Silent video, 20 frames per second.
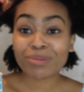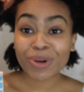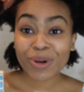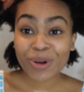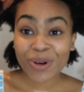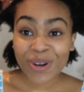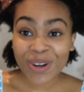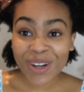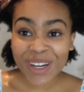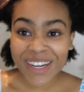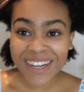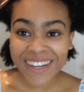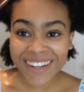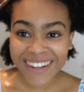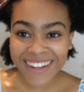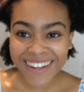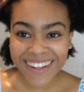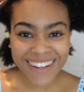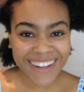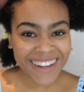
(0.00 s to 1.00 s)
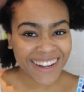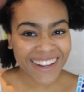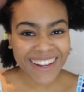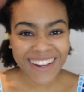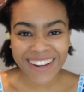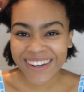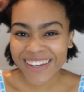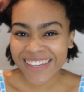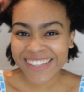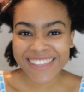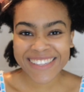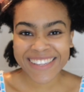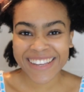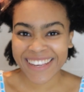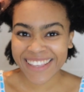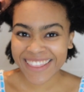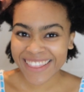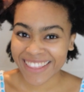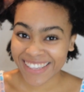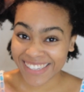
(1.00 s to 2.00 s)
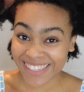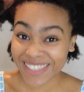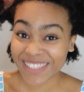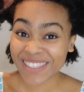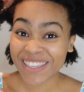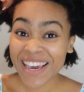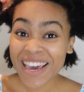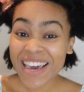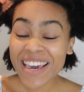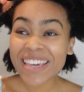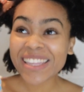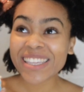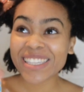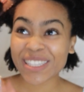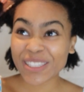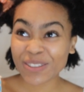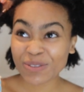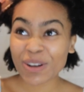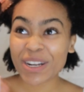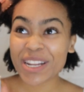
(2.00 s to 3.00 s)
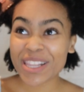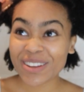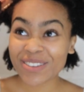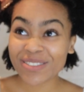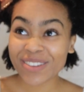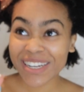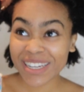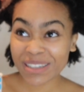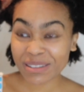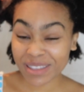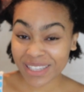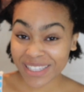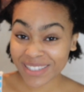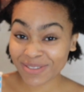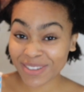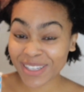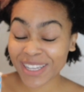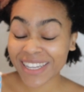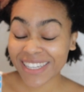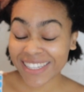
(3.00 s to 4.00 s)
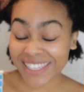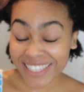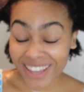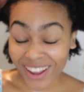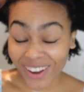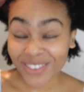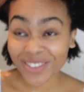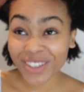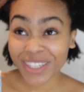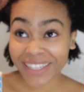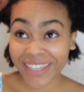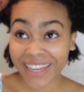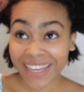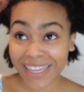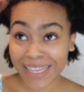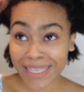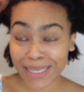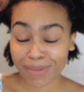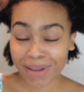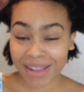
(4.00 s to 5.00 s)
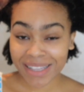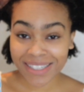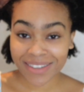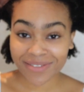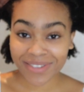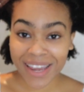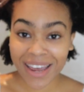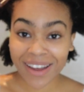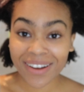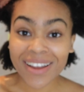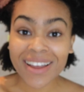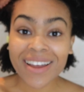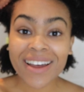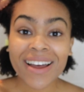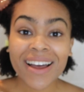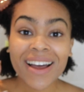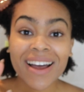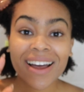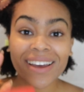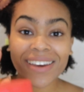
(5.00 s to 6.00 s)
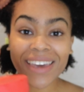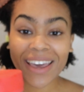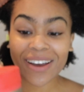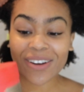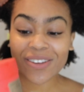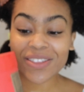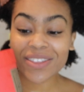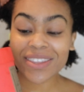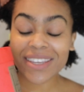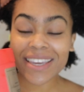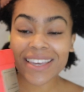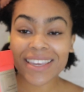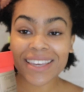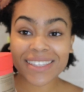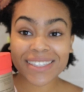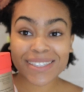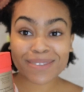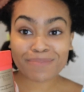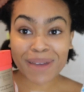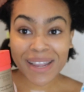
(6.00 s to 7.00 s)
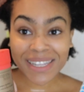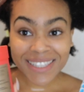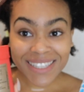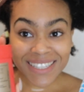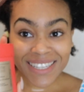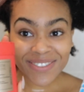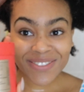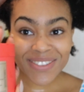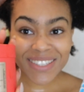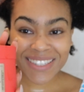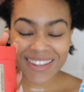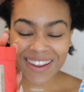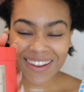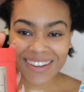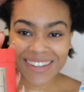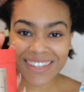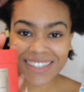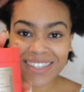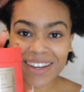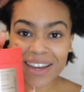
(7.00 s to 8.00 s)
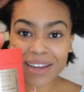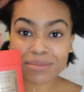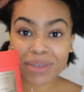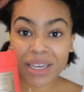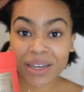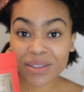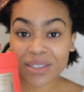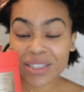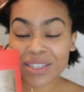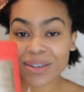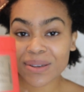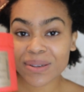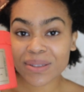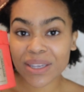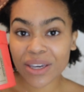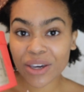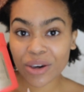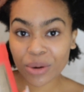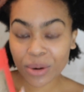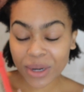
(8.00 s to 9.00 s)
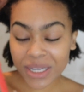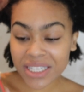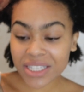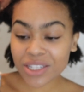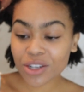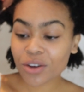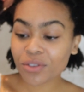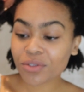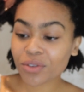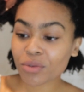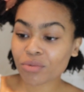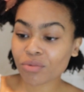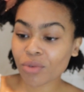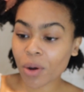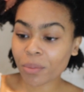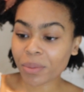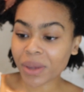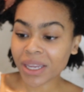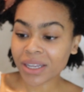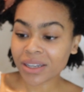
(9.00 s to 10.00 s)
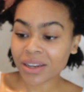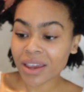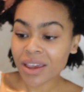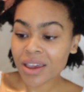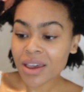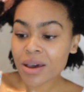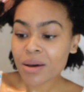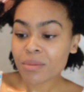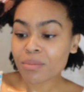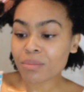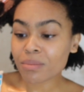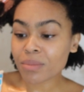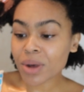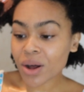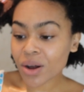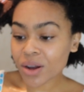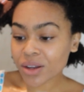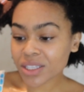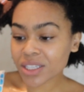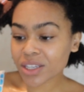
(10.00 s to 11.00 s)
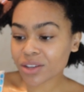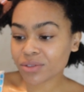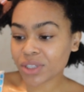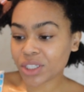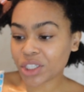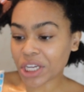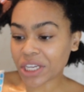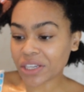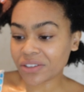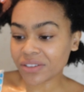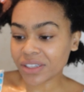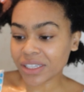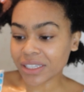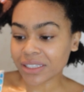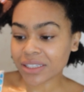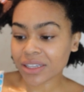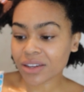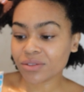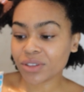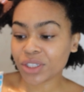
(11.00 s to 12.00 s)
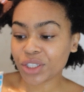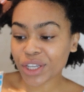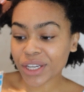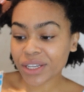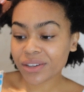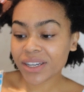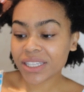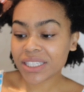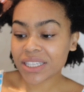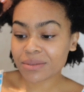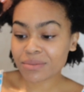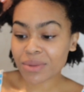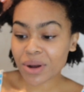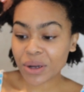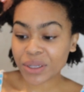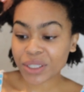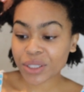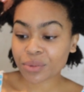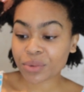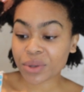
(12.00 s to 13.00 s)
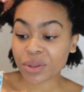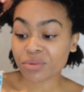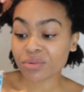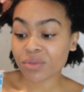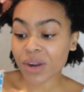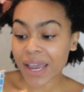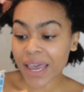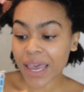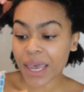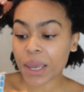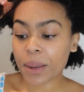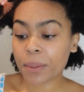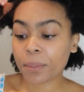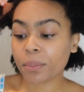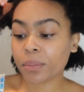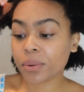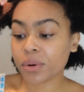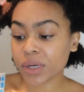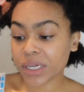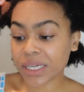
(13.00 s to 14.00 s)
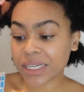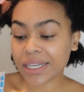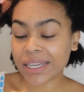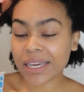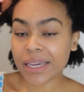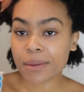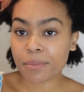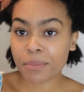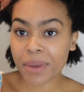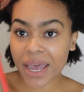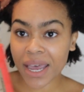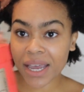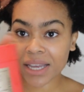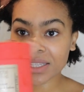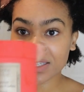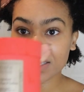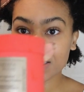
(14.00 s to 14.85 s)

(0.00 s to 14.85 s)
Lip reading: more, honestly, this is one of the really, we're gonna start really getting expensive now. Okay, on the expensive side, I'm going to use Christoph Robin Mask Regenerant, Regenerating Mask with Rare Prickly Pear